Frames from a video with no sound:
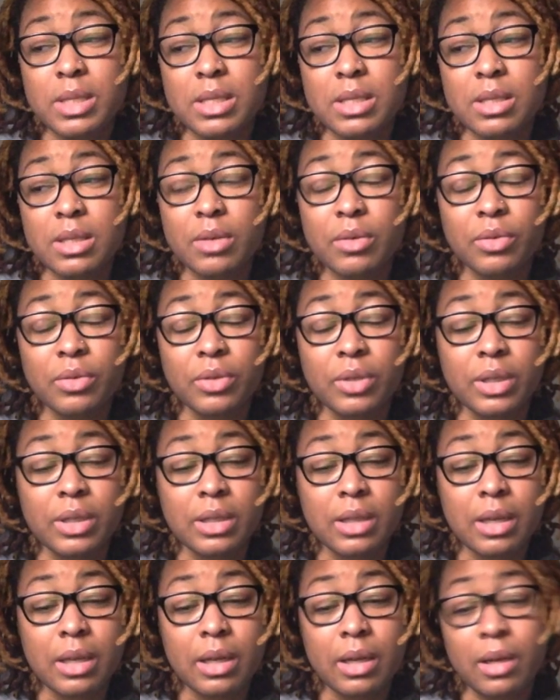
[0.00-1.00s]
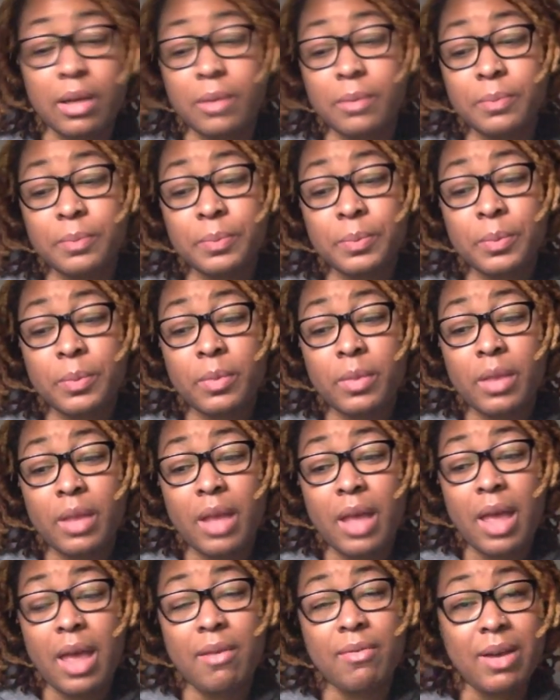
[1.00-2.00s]
is different. Like,
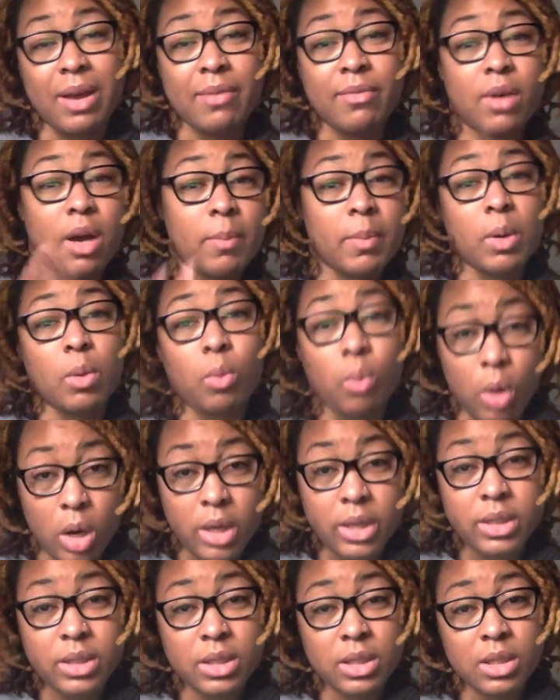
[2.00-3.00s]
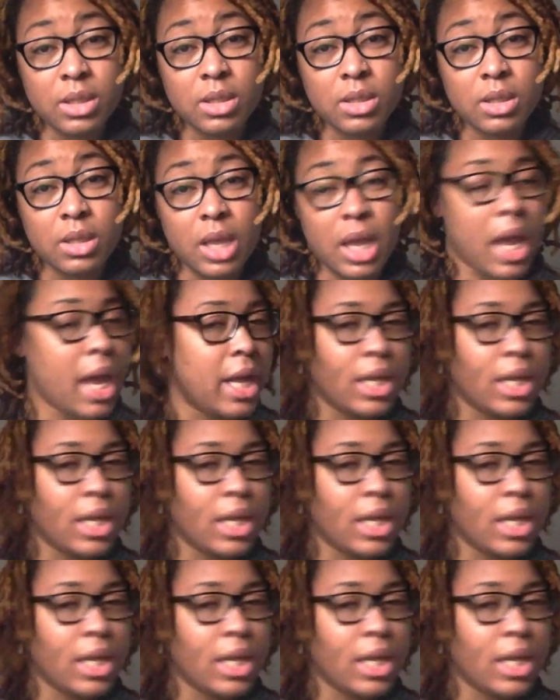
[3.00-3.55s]
if I vomit once,